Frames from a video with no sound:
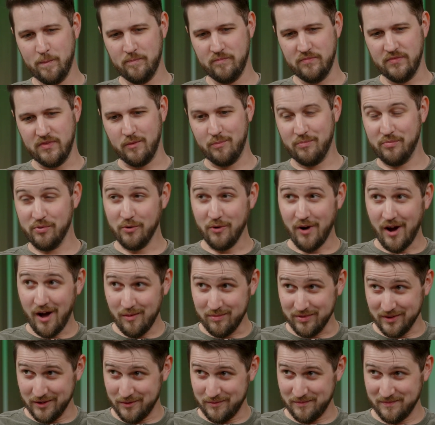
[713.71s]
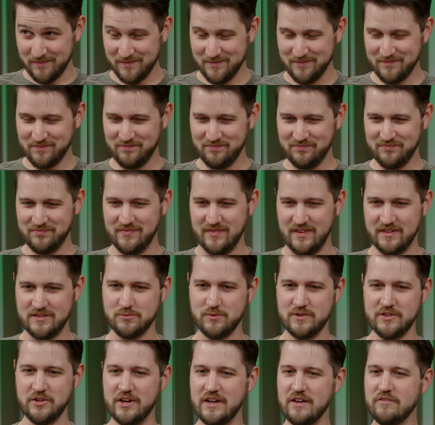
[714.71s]
The problem is
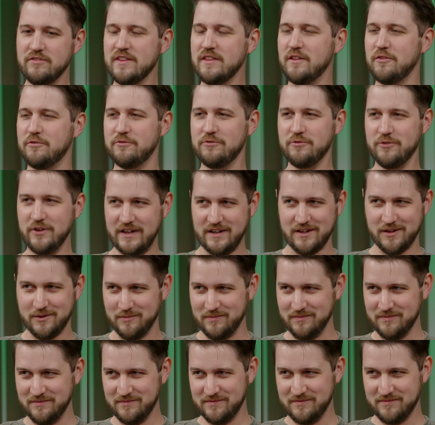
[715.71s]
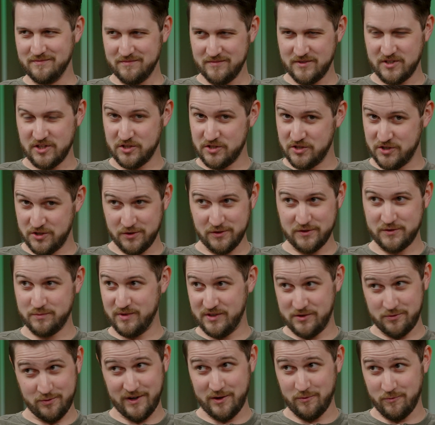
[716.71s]
when you're given the freedom to choose
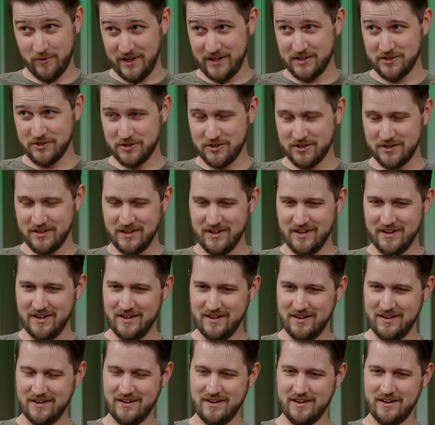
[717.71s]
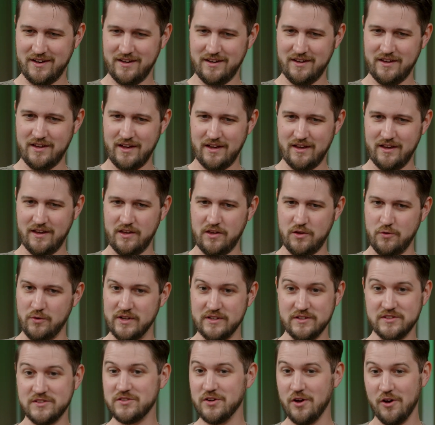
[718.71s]
between which, you
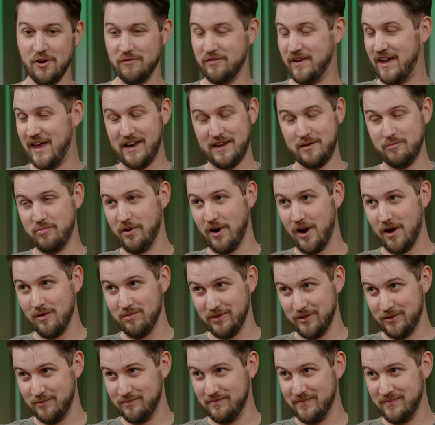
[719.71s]
can solve any problem